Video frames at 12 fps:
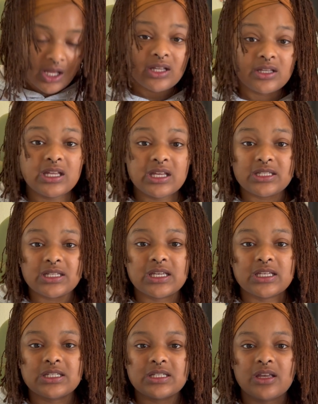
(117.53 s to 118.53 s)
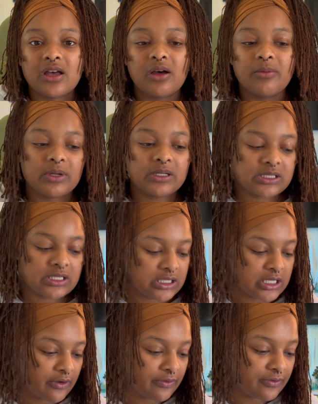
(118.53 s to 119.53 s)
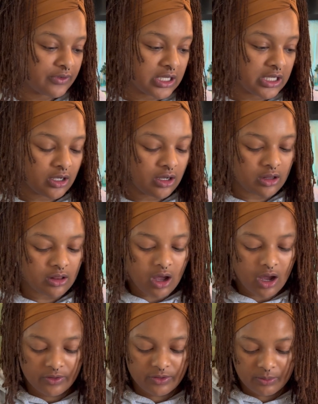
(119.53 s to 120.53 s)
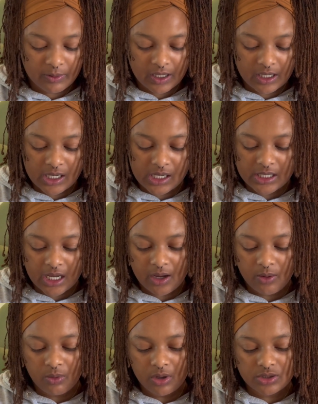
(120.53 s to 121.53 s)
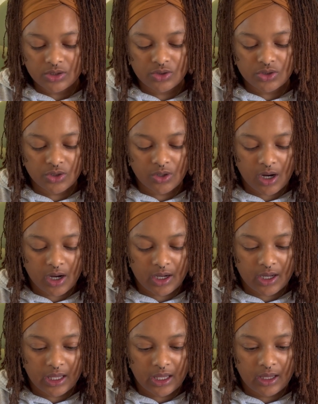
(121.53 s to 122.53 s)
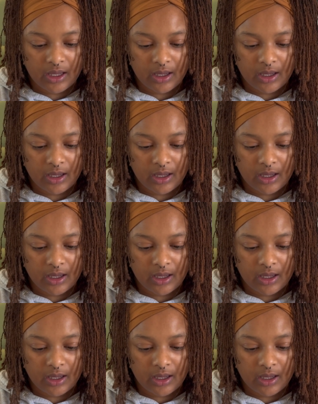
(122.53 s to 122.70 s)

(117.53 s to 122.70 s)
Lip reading: This is some tufting cloth because I want to try